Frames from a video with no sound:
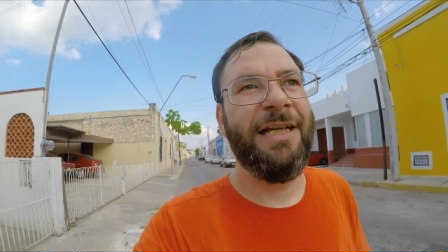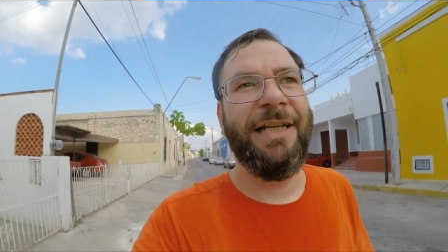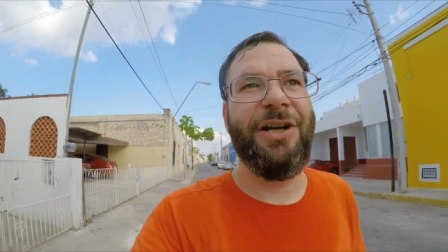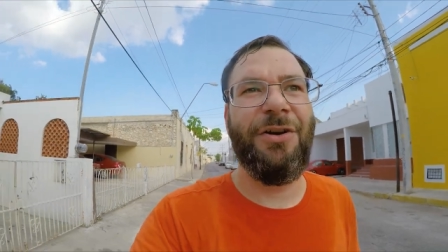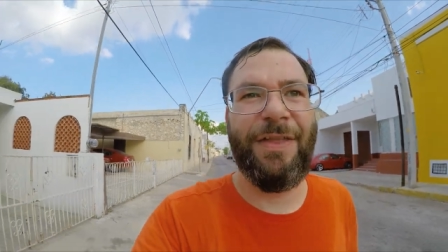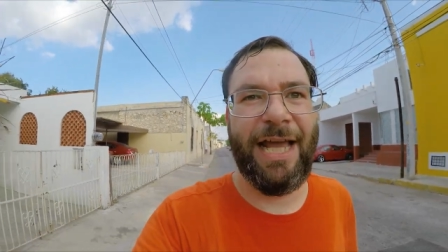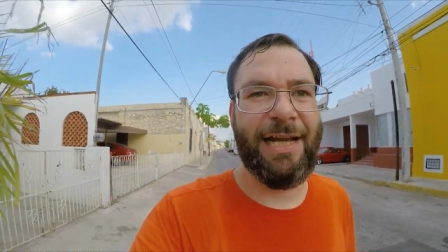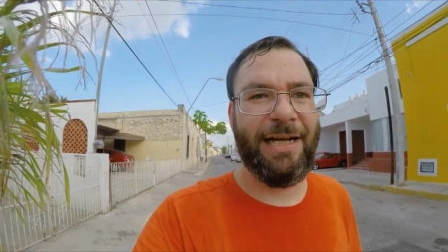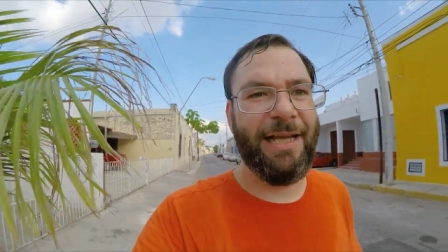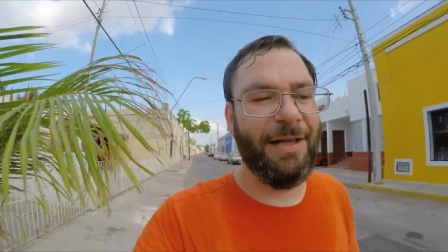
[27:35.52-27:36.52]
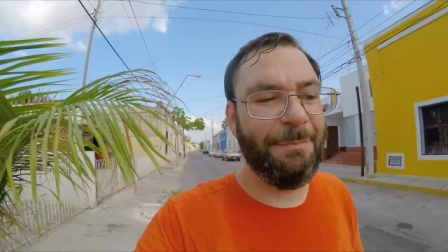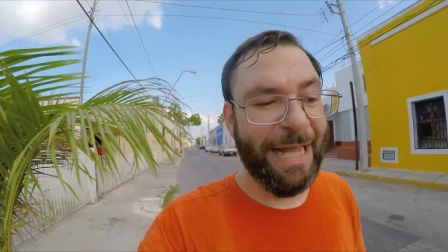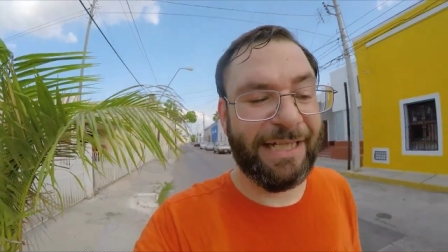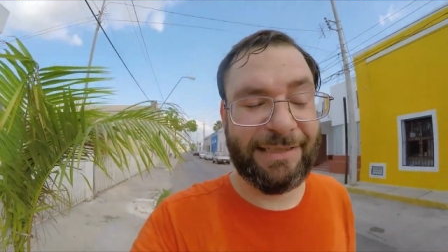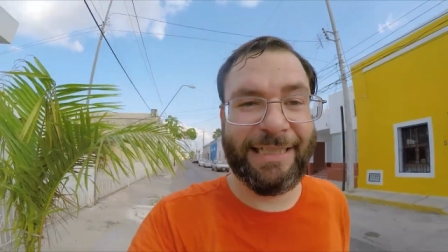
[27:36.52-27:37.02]
you know, that uh,
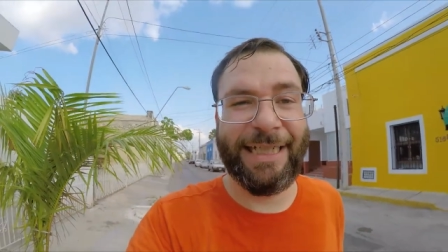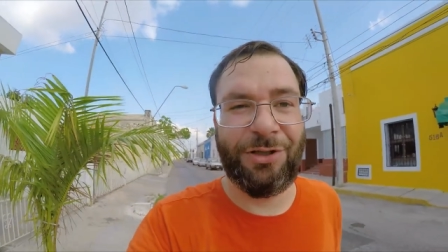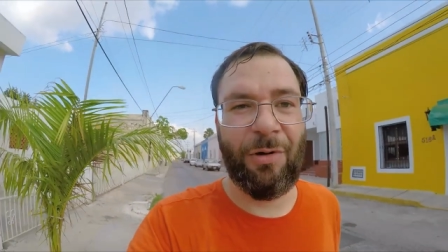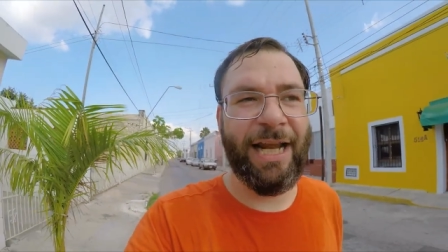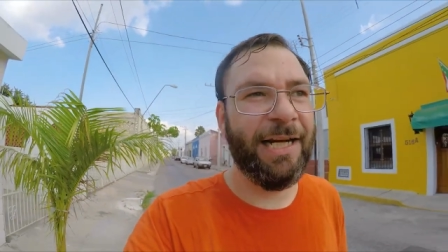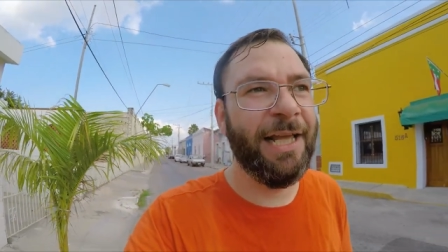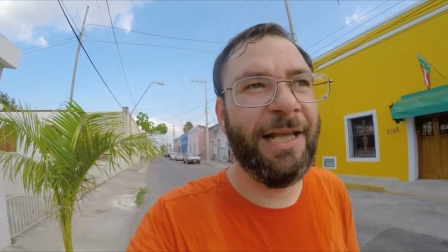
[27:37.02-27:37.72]
make a city great.